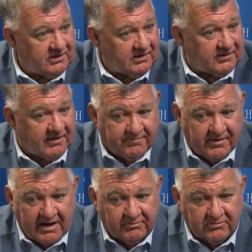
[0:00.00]
And they've
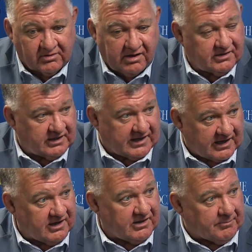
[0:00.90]
been able not only to get
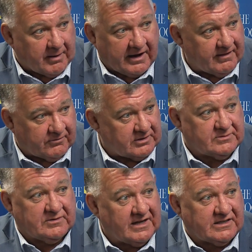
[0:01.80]
into the party, they've gotten
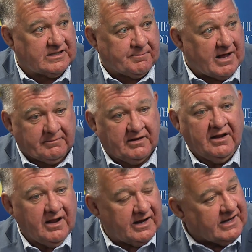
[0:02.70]
elected to Parliament
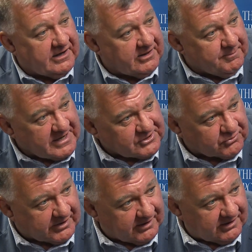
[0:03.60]
and get into the
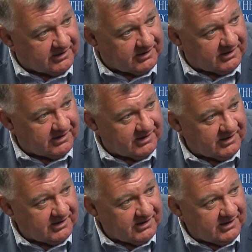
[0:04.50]
ministry.
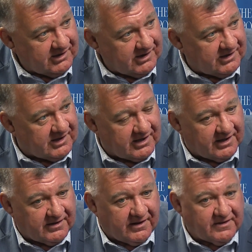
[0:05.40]

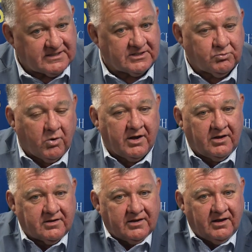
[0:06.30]
And this is why,
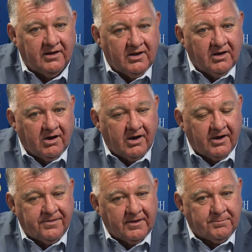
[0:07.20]
I
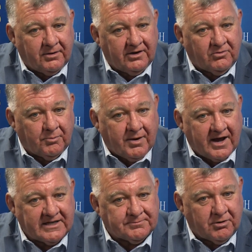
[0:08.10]
think political
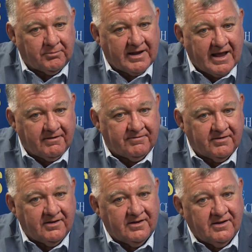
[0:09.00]
parties probably have
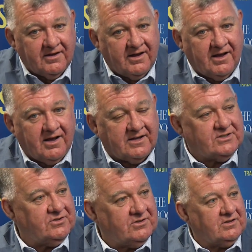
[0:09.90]
a
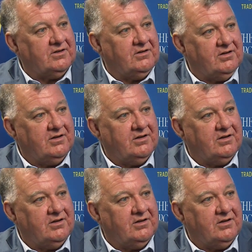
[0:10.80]
certain